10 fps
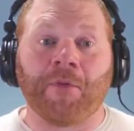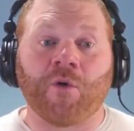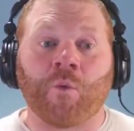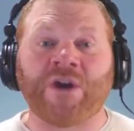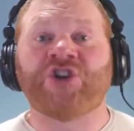
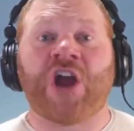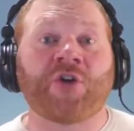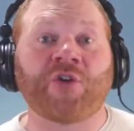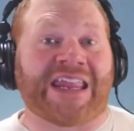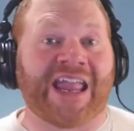we
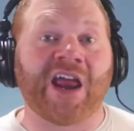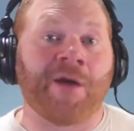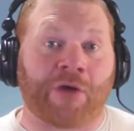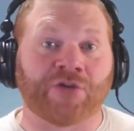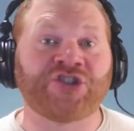generally get
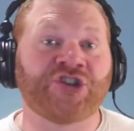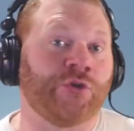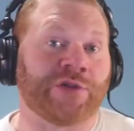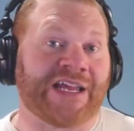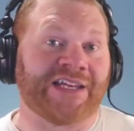about
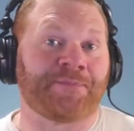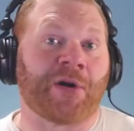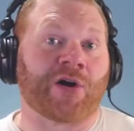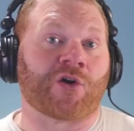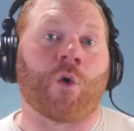2 leads
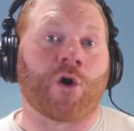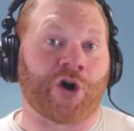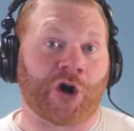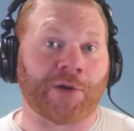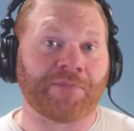per
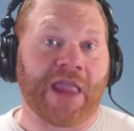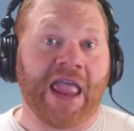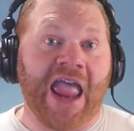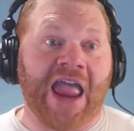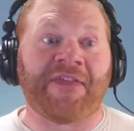quarter.
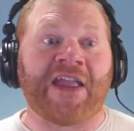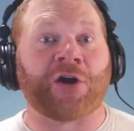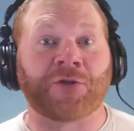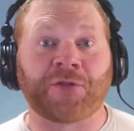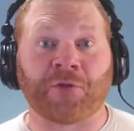And they
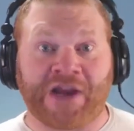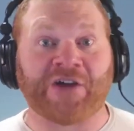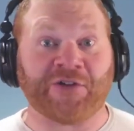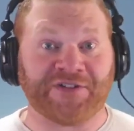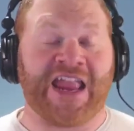are
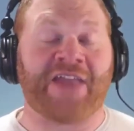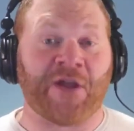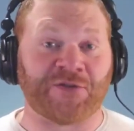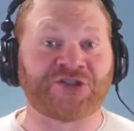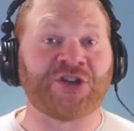thrilled to get
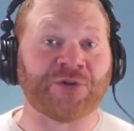those 2